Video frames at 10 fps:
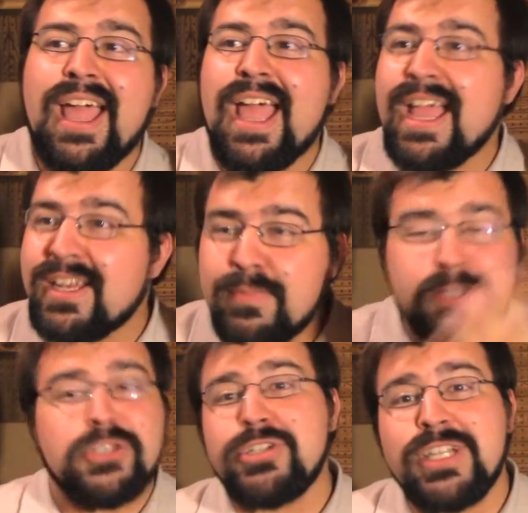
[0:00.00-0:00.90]
and a
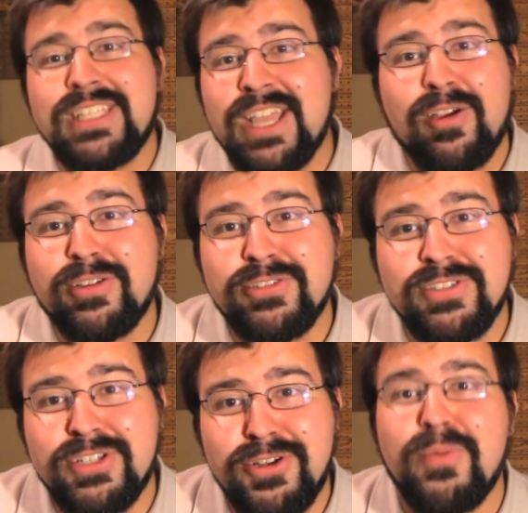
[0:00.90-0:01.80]
bunch of shit characters
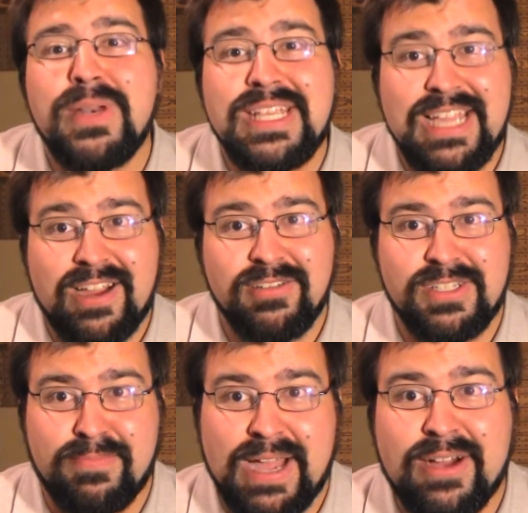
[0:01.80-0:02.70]
that nobody cares
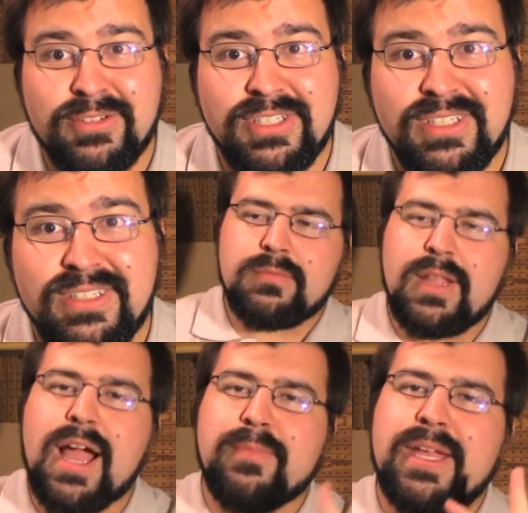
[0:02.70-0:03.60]
about.
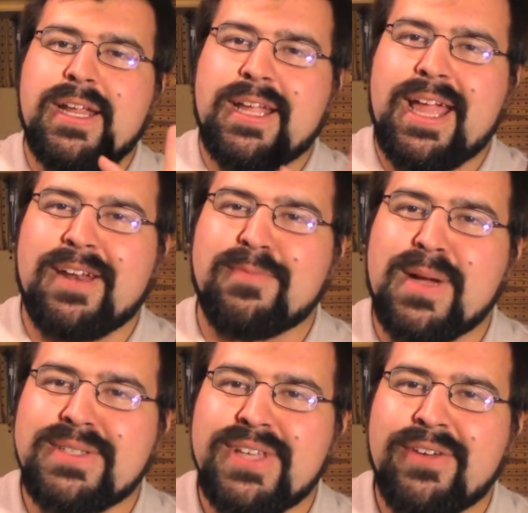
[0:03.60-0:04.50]
I'm getting ahead of
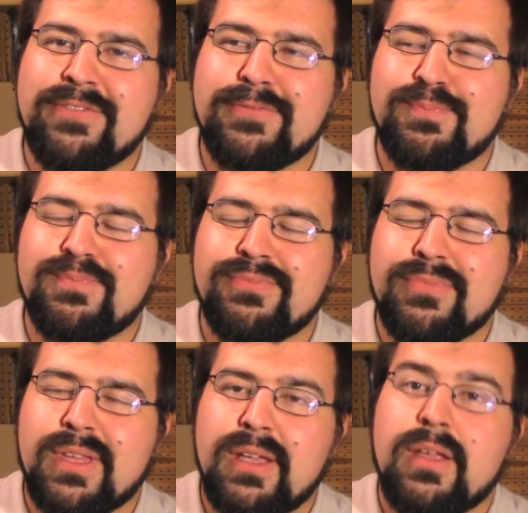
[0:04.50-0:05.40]
myself.
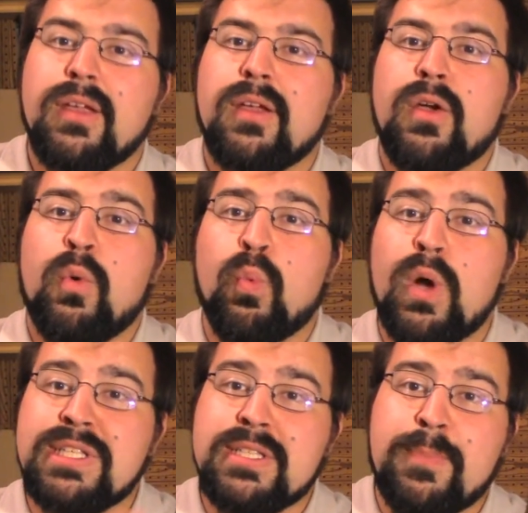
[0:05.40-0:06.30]

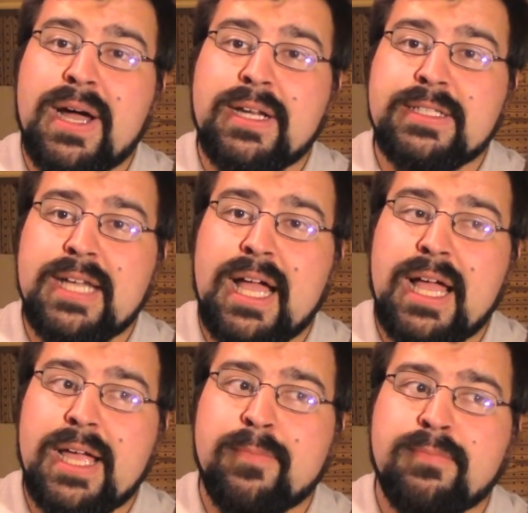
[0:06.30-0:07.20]
Once upon a
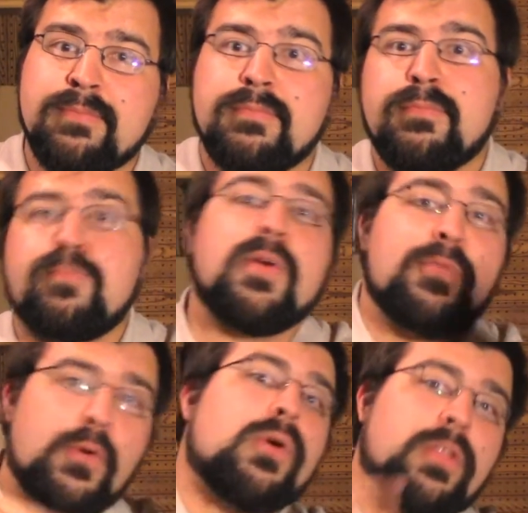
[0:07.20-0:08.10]
time,
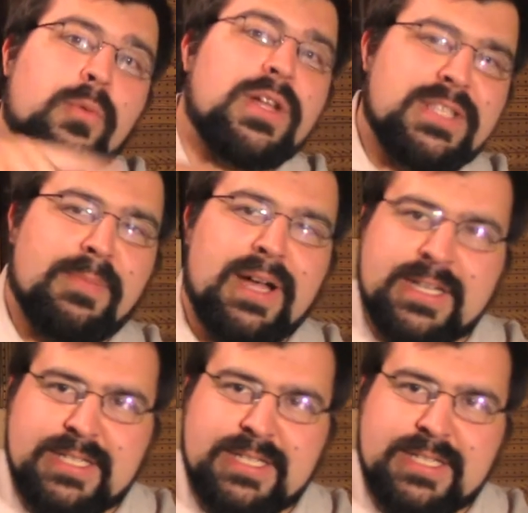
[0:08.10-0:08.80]
before the Once Upon a